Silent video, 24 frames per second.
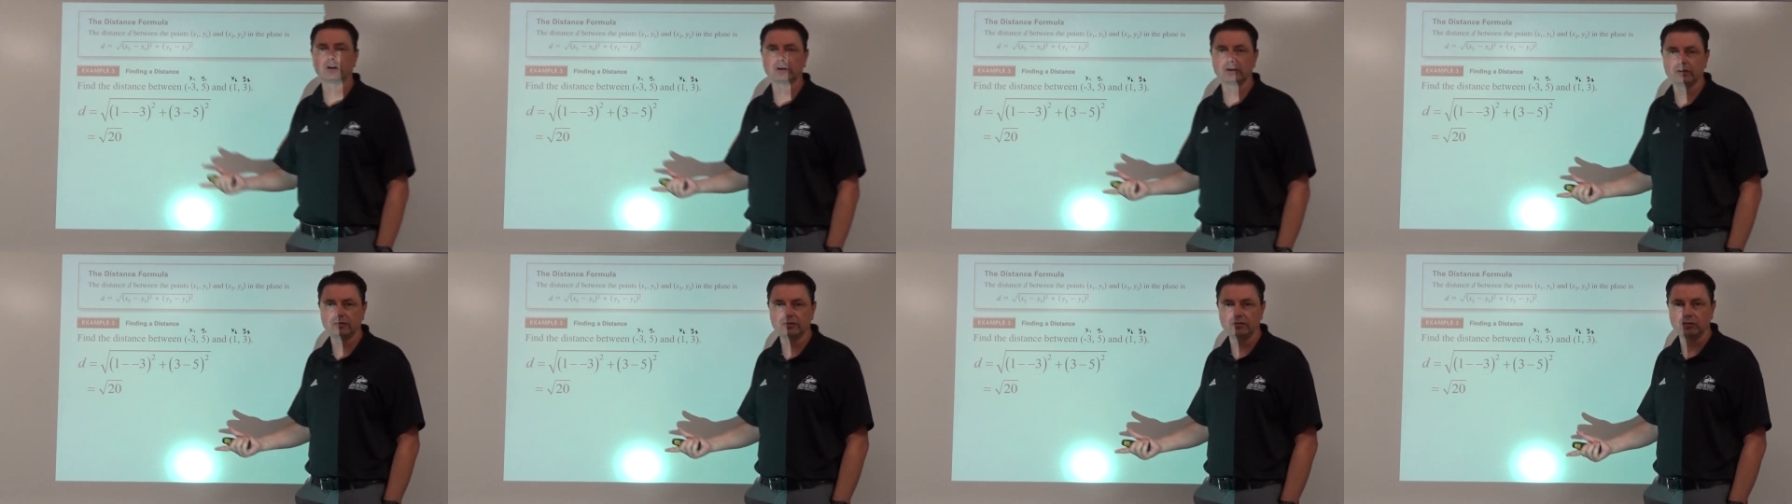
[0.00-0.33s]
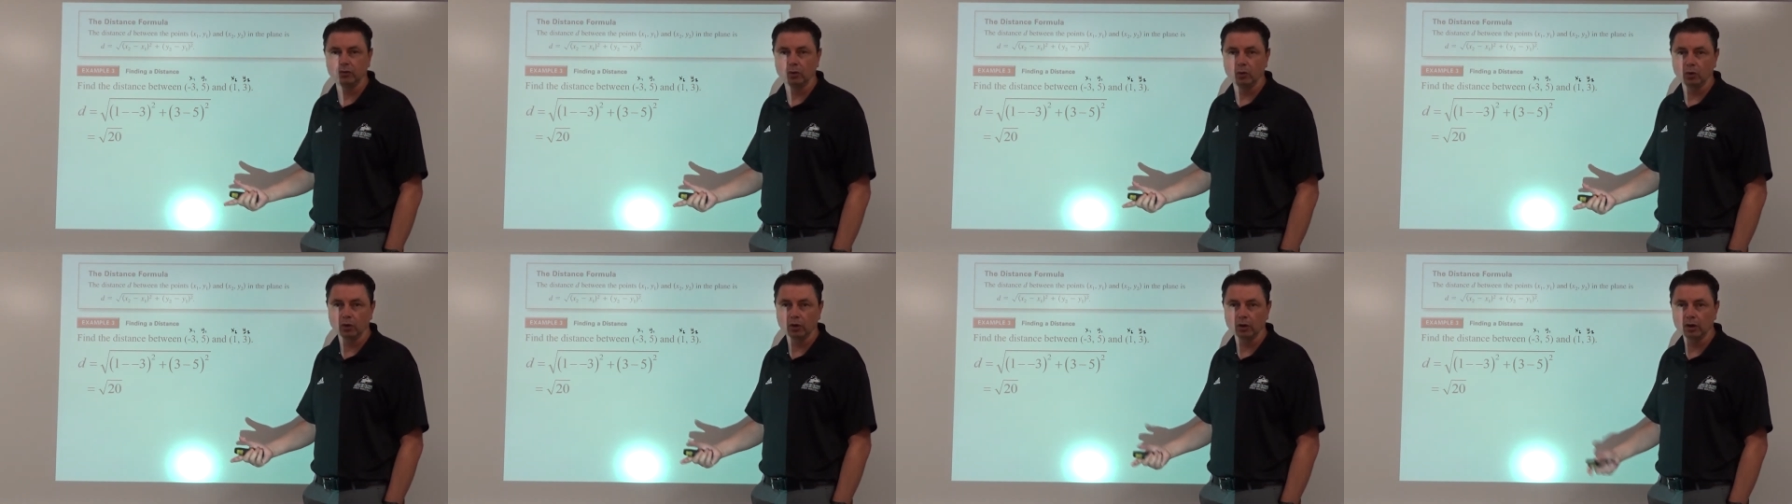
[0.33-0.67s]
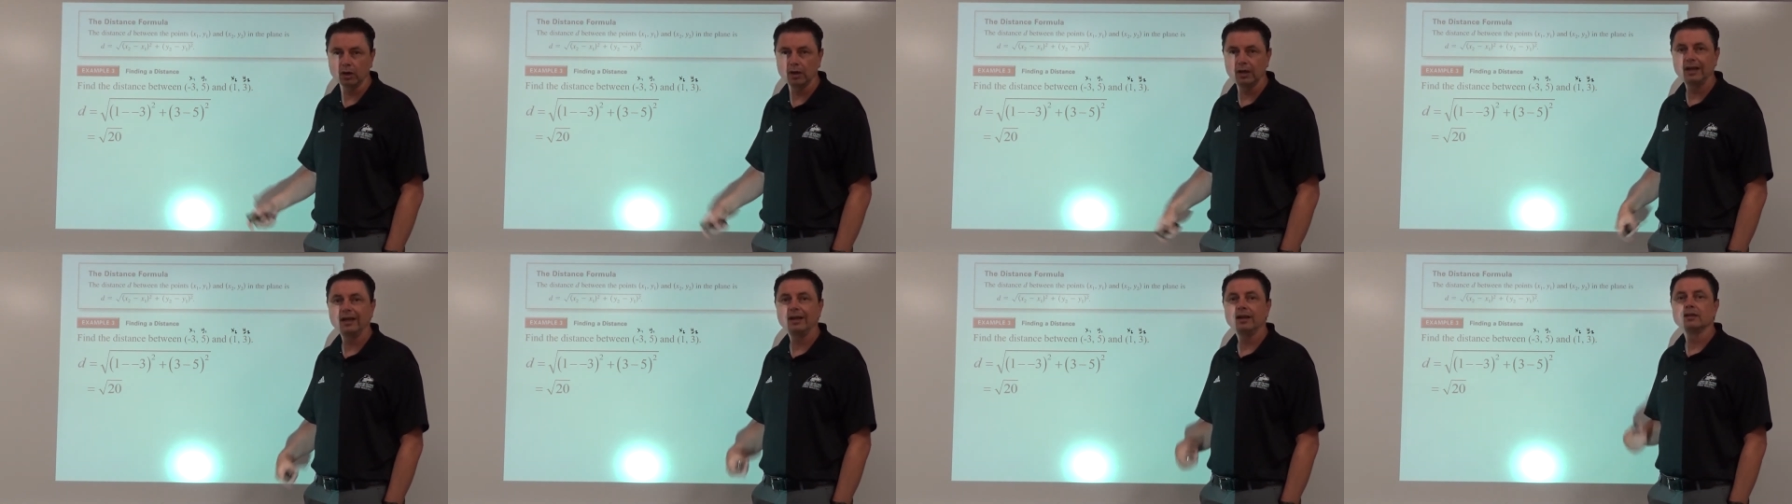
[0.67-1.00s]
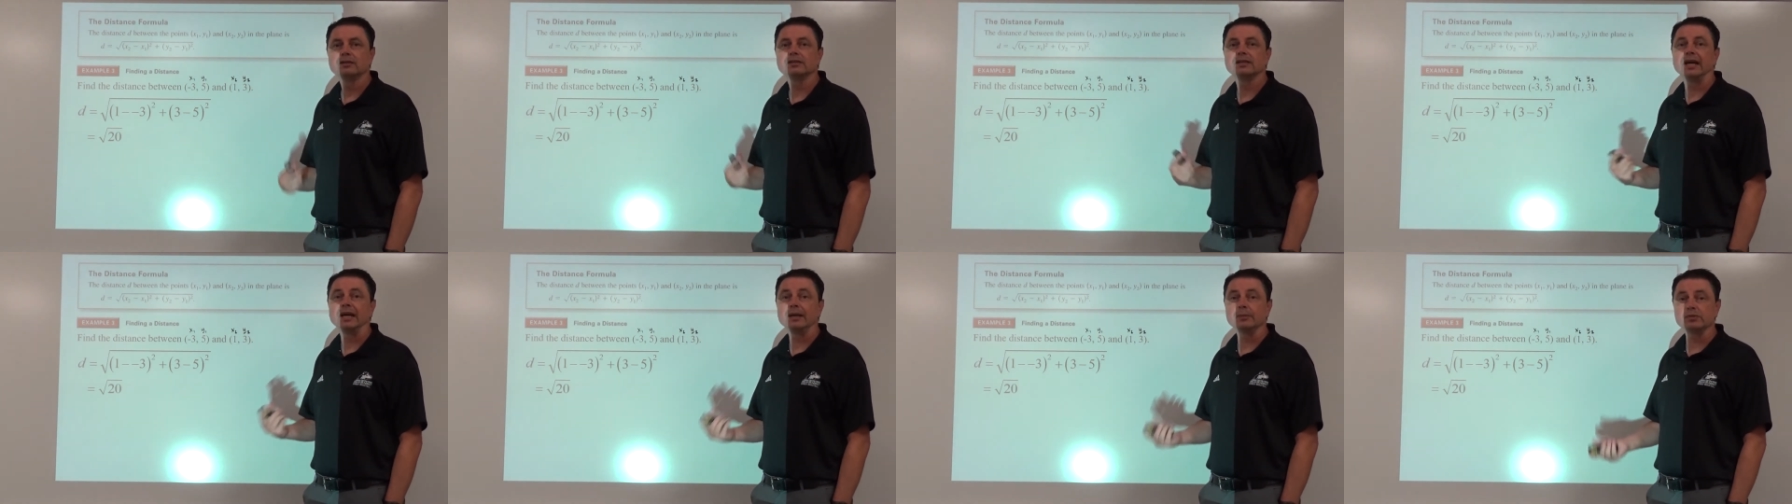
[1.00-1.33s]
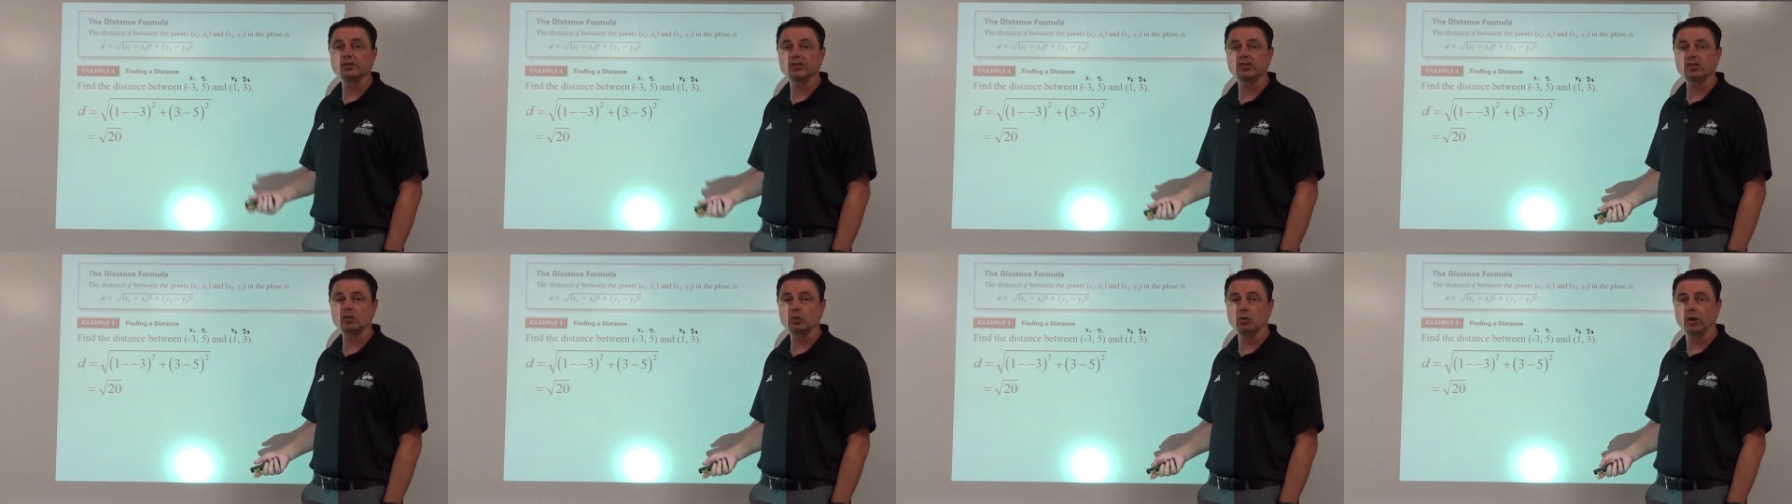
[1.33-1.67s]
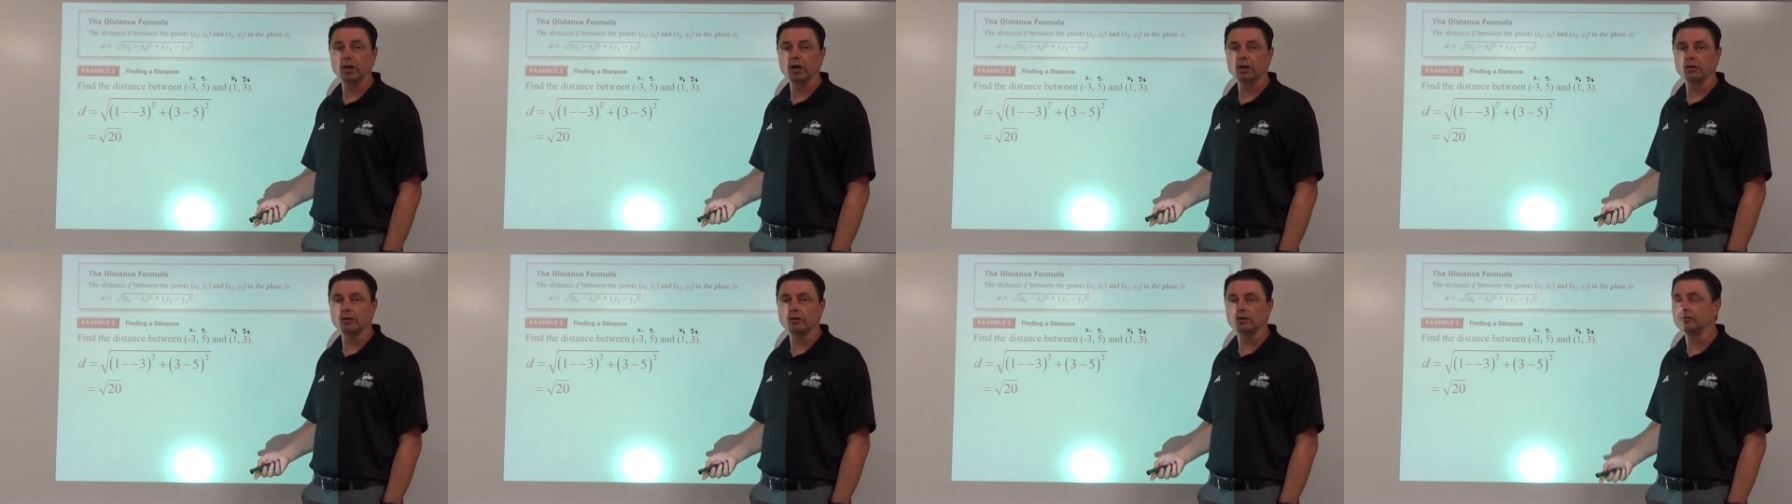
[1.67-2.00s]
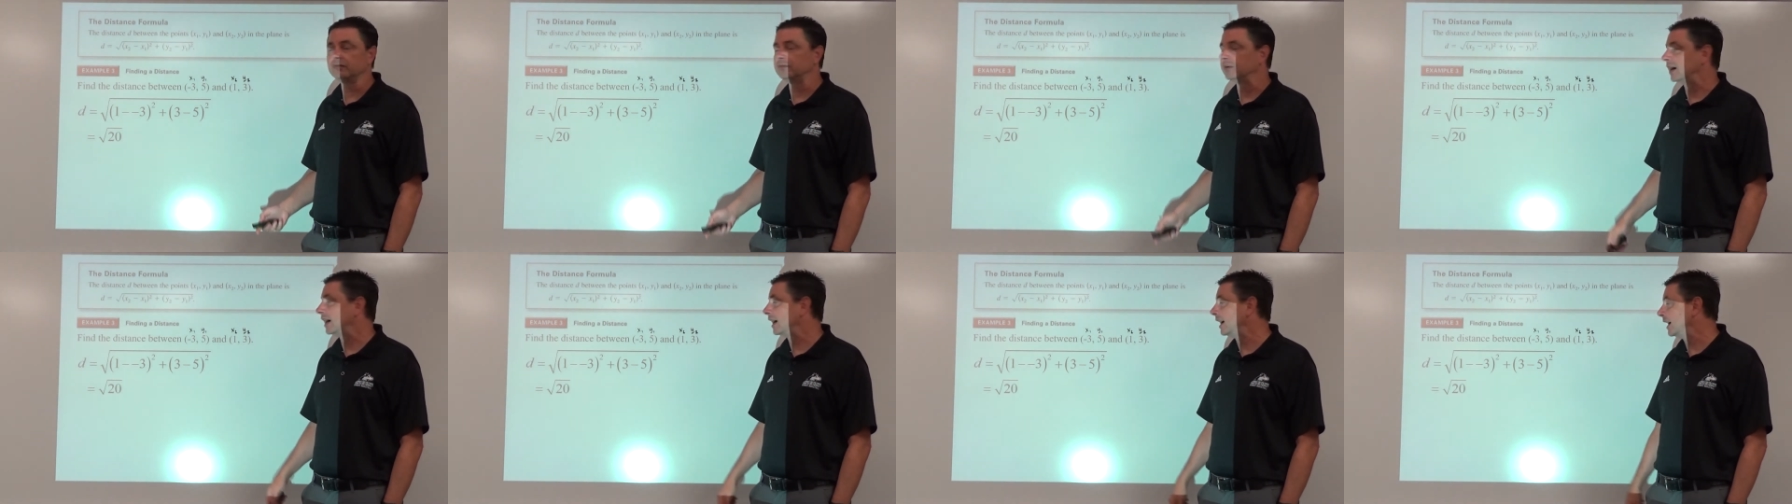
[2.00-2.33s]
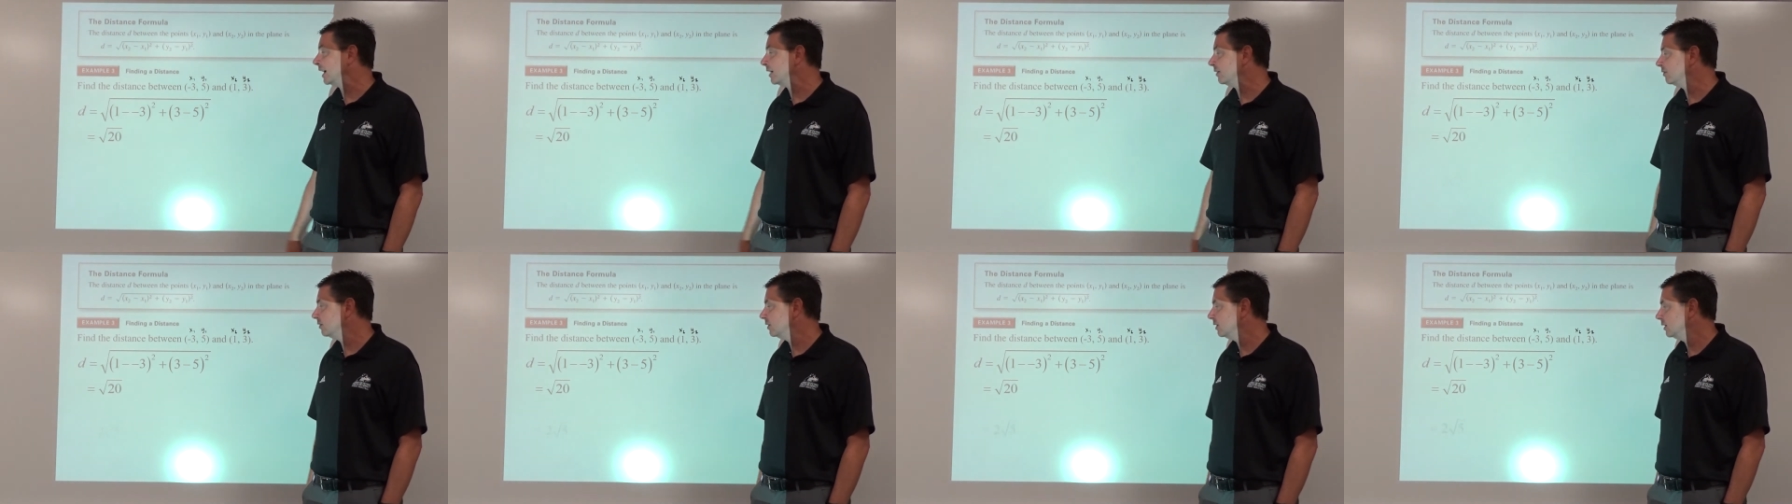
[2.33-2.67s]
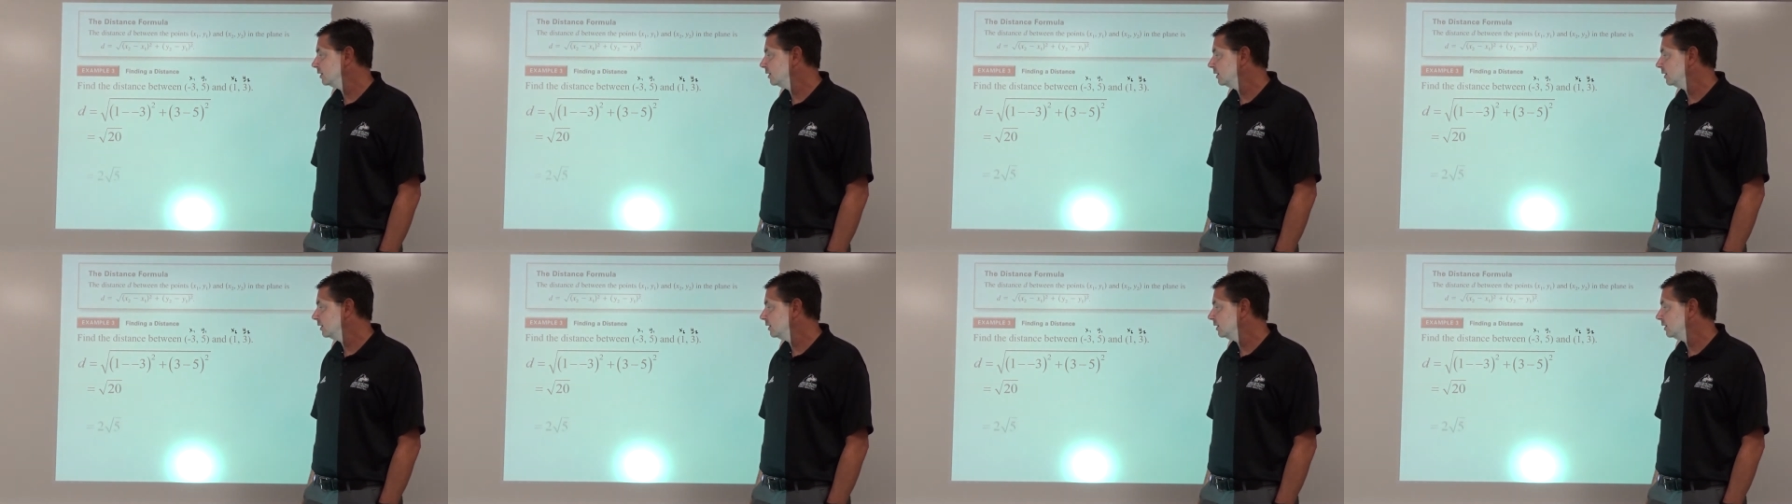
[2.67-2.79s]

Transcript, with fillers: root of 4 times the square root of 5.